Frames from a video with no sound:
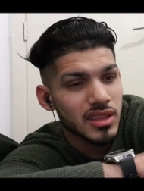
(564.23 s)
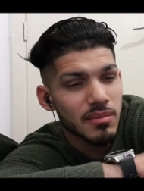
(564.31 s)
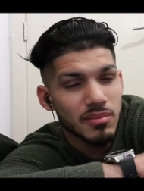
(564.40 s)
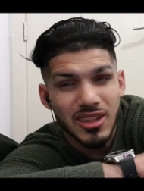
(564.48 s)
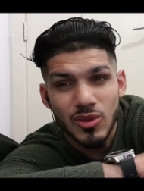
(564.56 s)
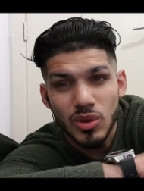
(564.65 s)

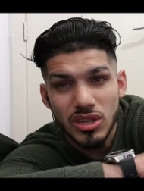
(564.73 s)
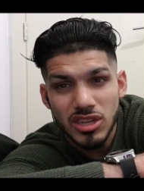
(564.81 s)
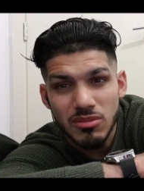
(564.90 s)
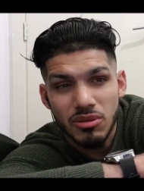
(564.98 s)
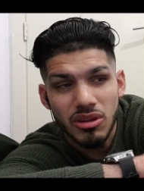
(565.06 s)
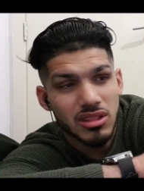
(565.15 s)
Please watch
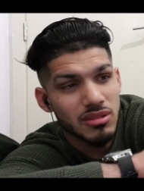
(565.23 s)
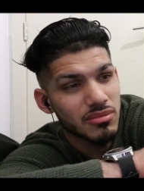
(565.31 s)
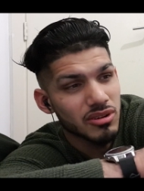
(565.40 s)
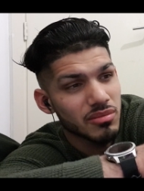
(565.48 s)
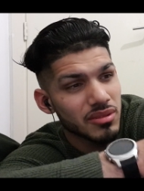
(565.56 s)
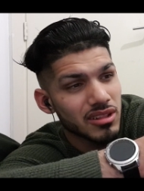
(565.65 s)
it because there's
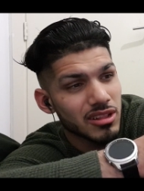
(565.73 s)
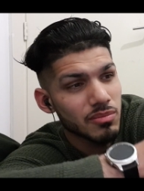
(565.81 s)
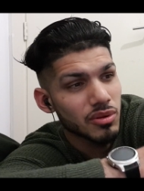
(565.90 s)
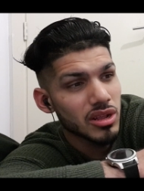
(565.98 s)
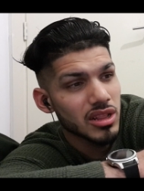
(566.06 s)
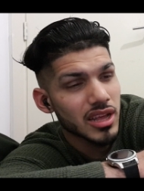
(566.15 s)
gonna be some
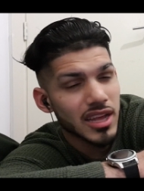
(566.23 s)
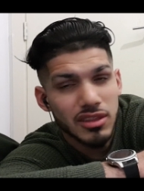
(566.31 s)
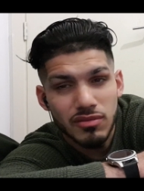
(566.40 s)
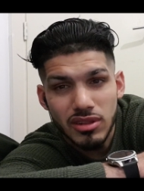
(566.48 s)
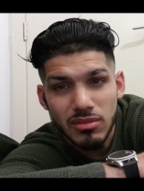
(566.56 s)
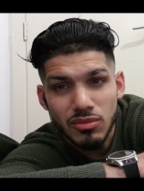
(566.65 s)
spoilers ahead of
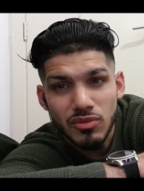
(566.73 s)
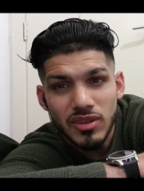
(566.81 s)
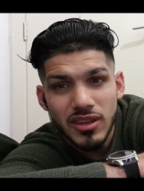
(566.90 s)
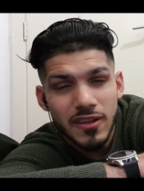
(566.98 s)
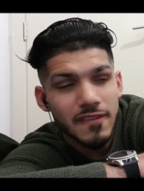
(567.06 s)
this movie.